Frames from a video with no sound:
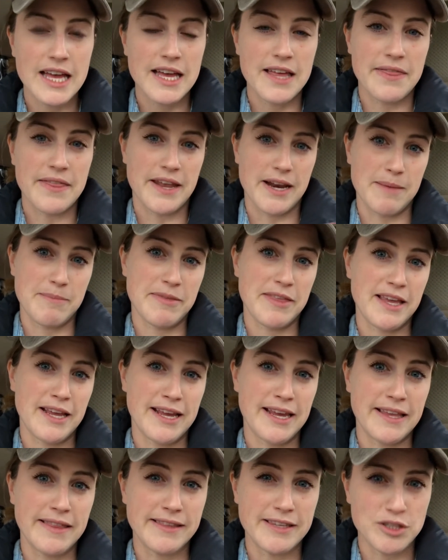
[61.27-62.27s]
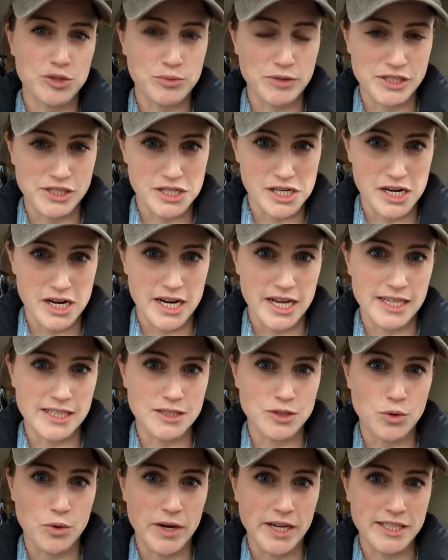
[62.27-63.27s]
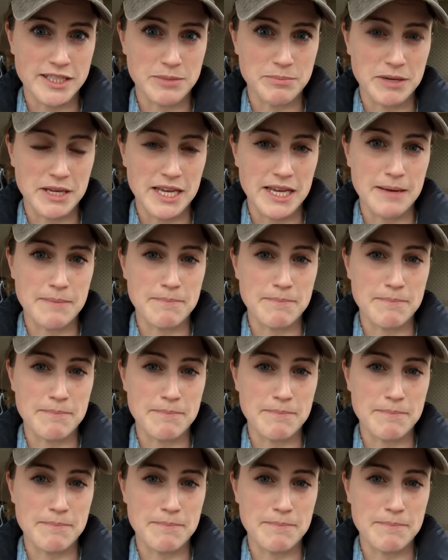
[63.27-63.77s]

that I'm thinking this winter is going to be